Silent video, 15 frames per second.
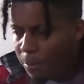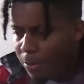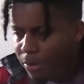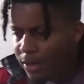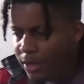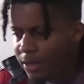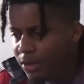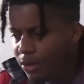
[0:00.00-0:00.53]

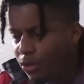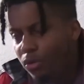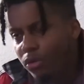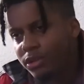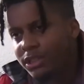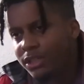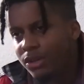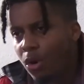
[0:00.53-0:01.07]
putting
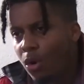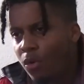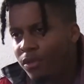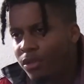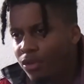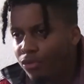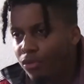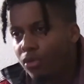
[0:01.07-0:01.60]
loyalty
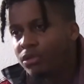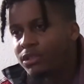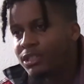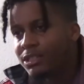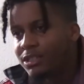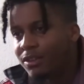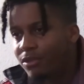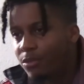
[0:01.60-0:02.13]
over the
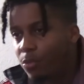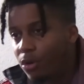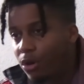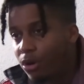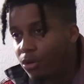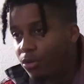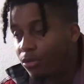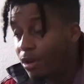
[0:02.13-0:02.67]
royalties of the
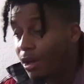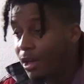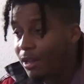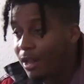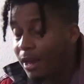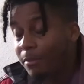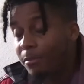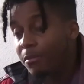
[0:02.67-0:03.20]
world,
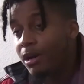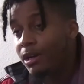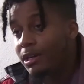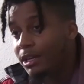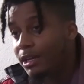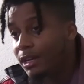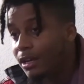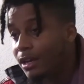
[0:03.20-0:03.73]
like
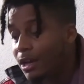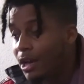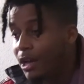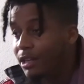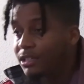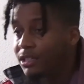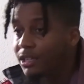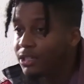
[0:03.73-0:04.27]
money,
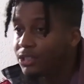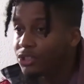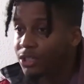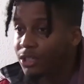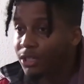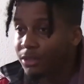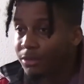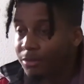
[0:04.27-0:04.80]

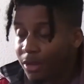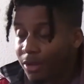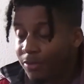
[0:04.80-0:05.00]
attention,